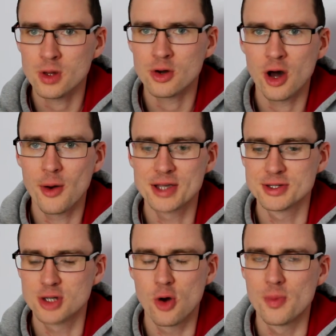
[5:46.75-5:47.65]
Kyle
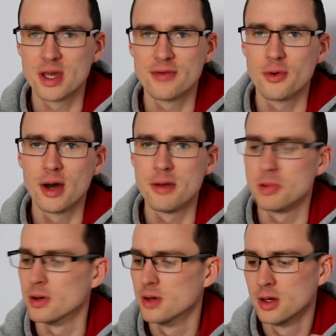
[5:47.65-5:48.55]
hasn't told me either way,
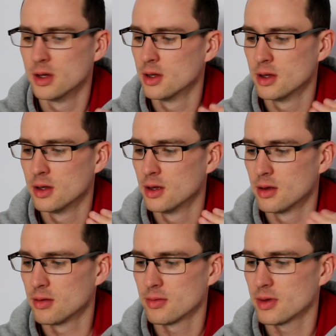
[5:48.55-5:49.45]
but
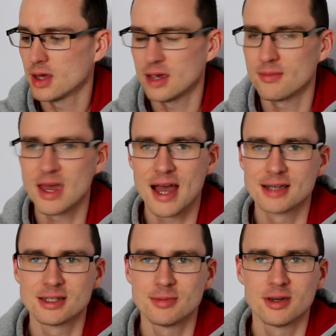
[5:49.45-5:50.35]
it
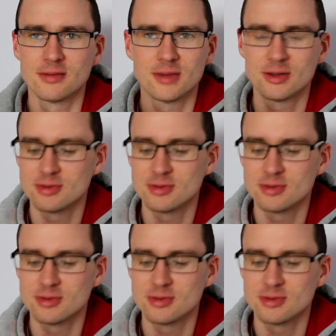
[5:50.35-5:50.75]
has to be.